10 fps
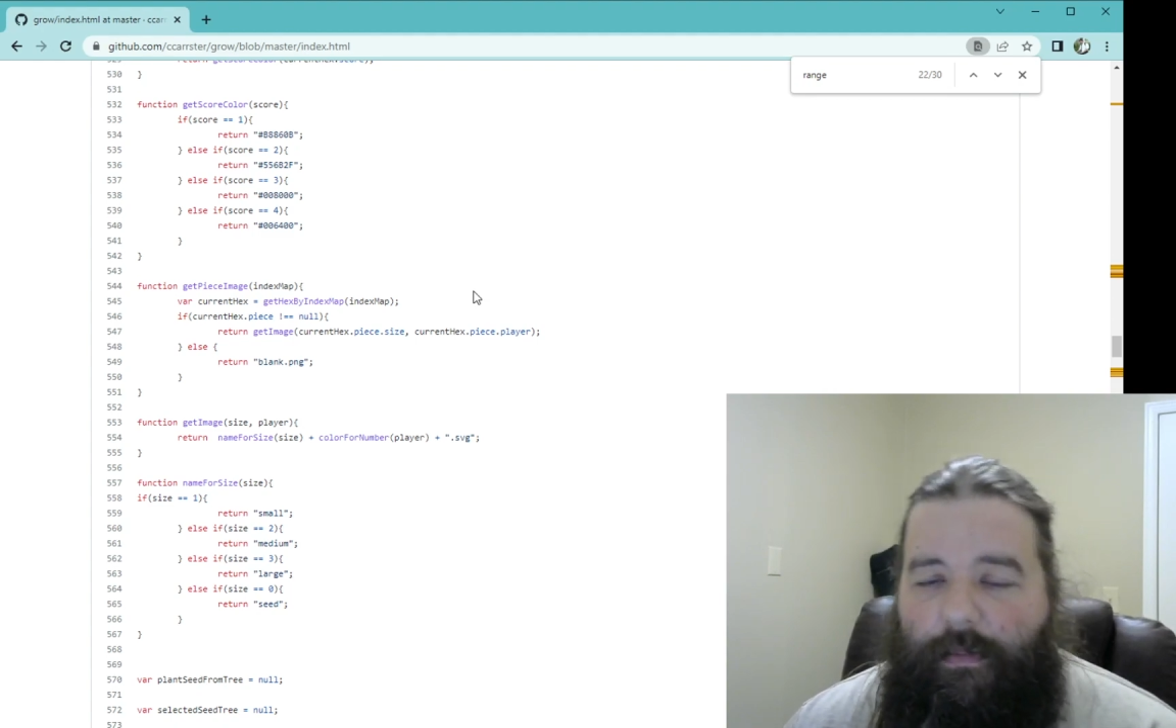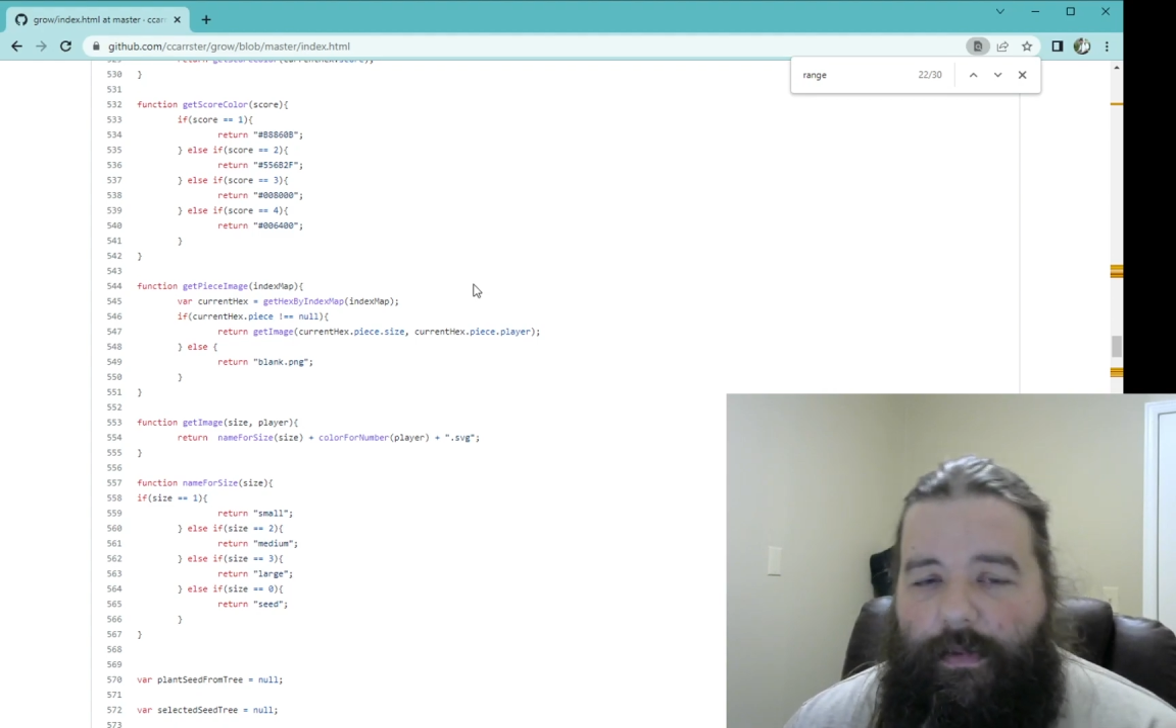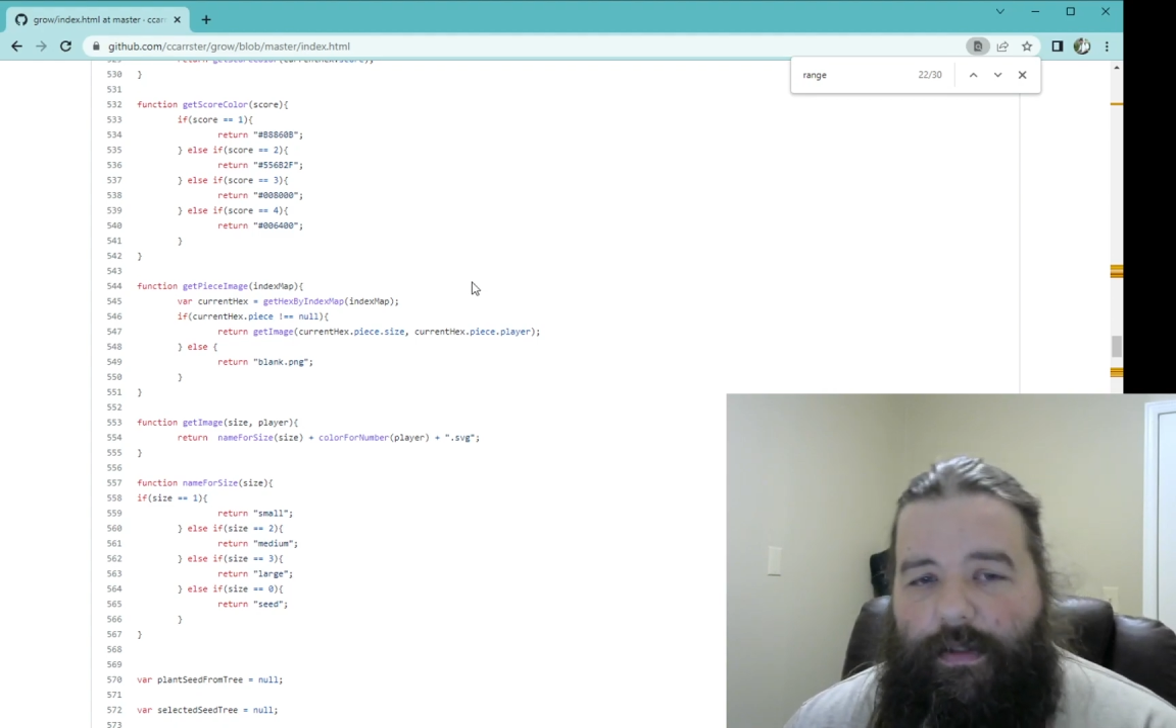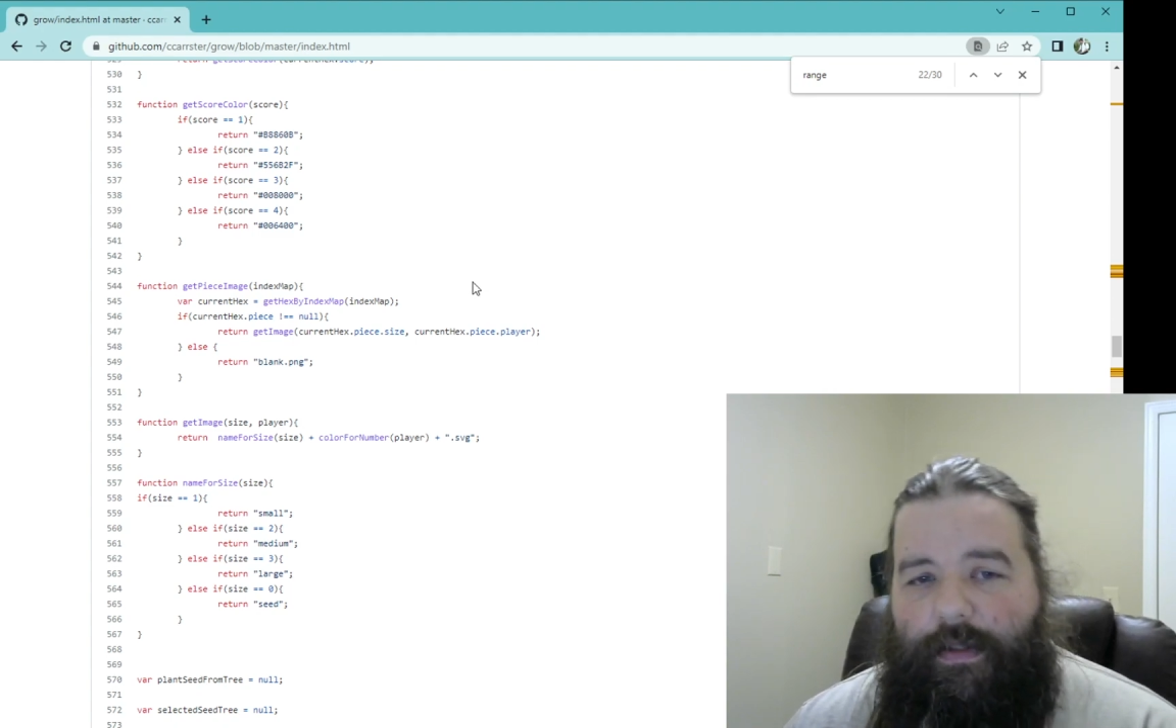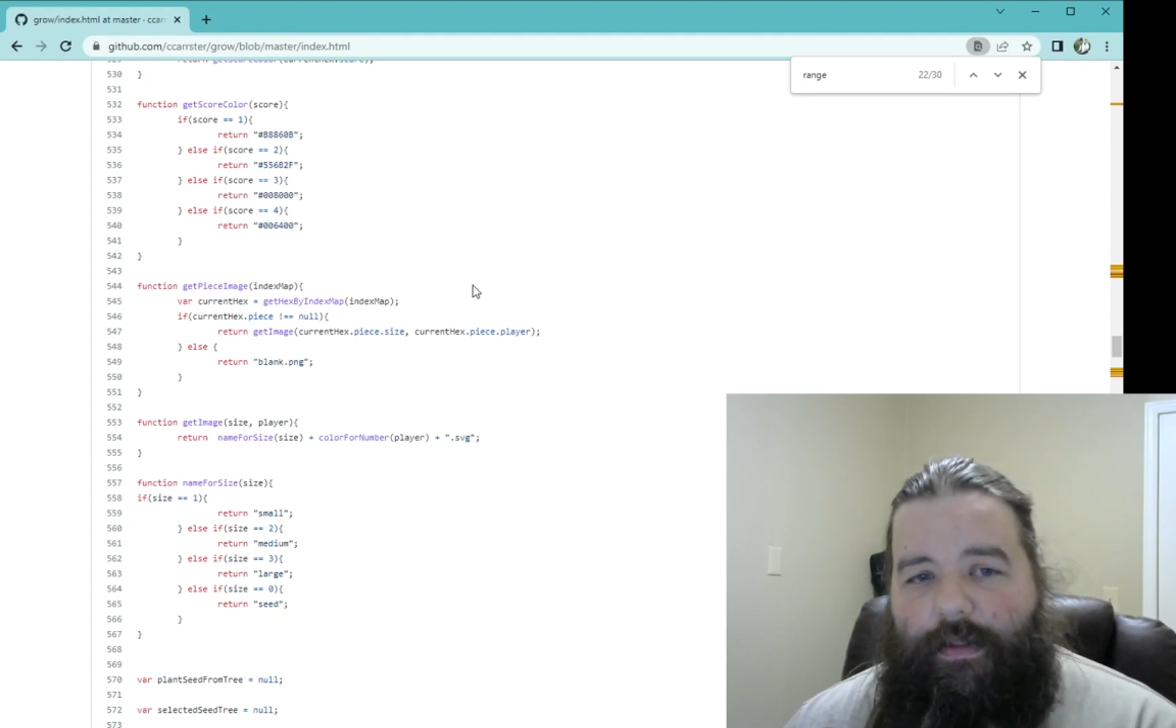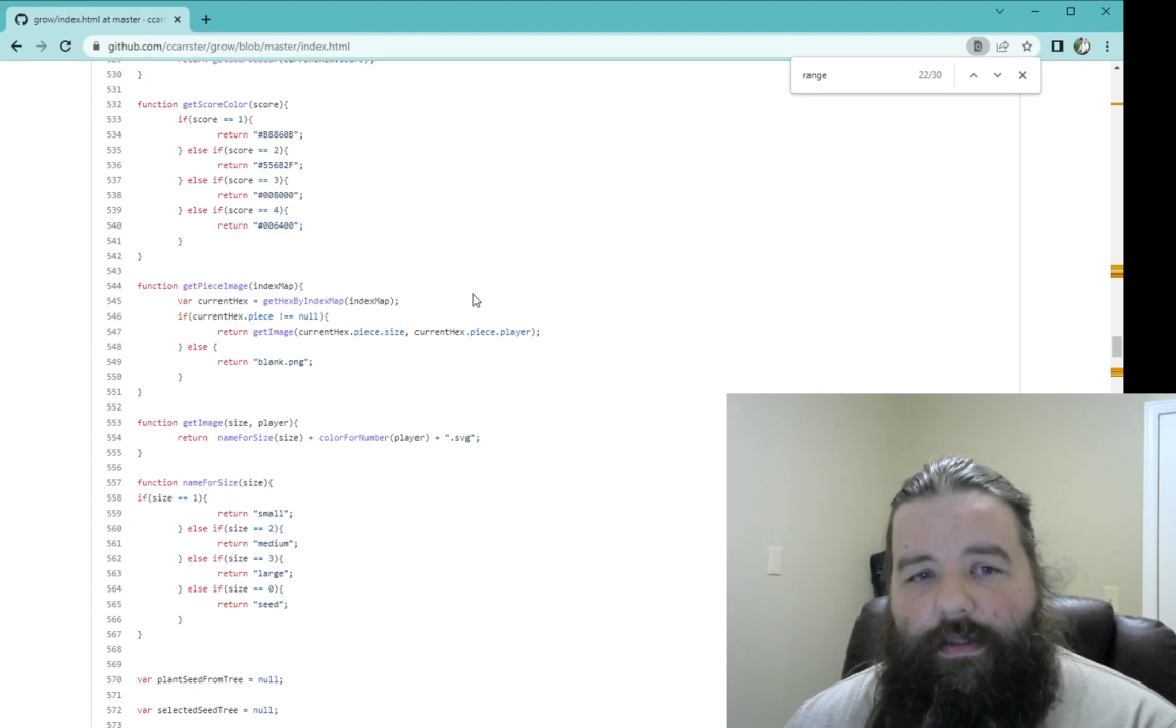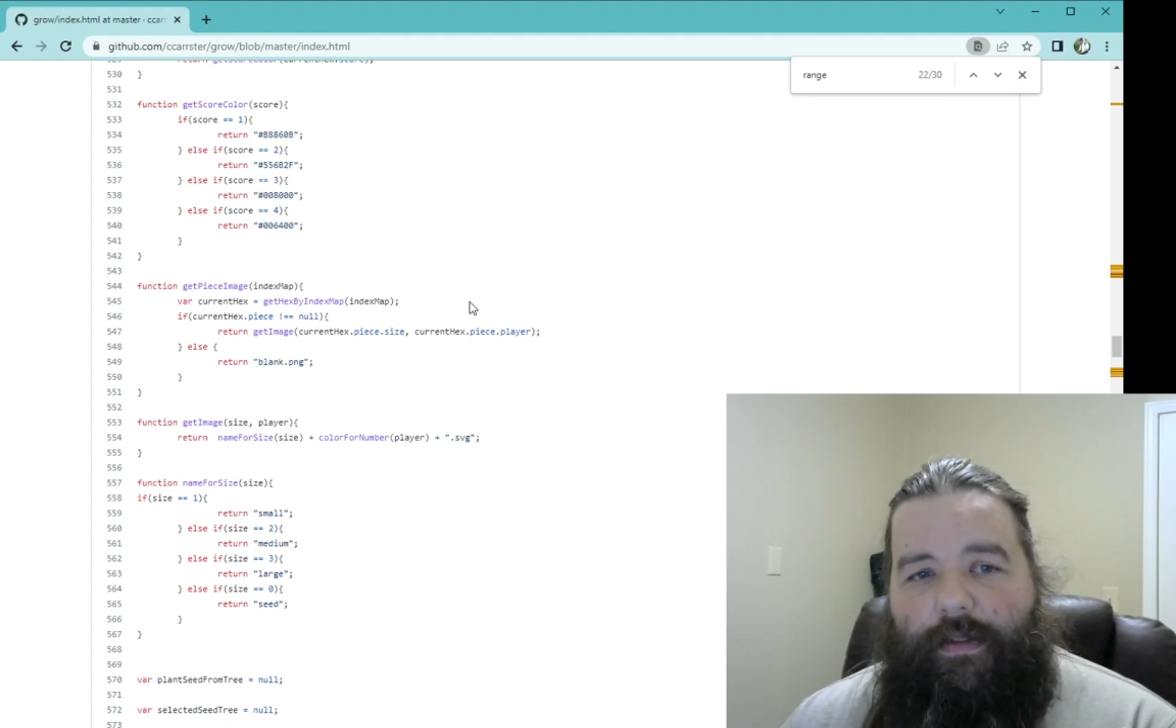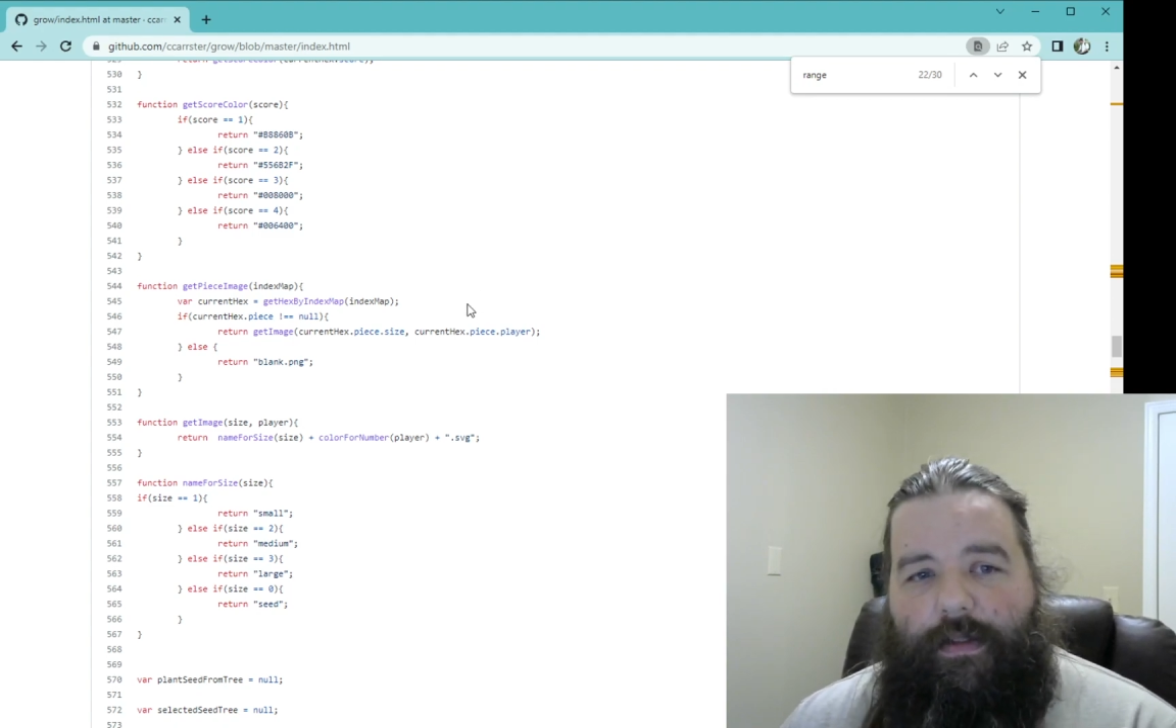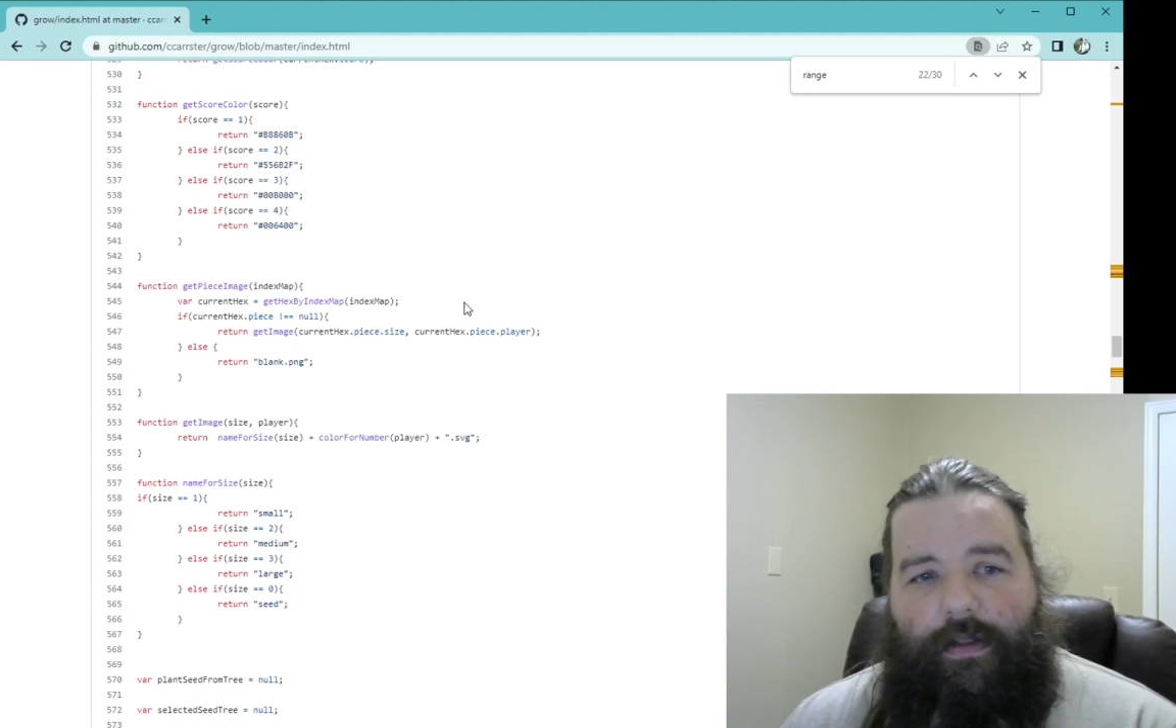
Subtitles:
images.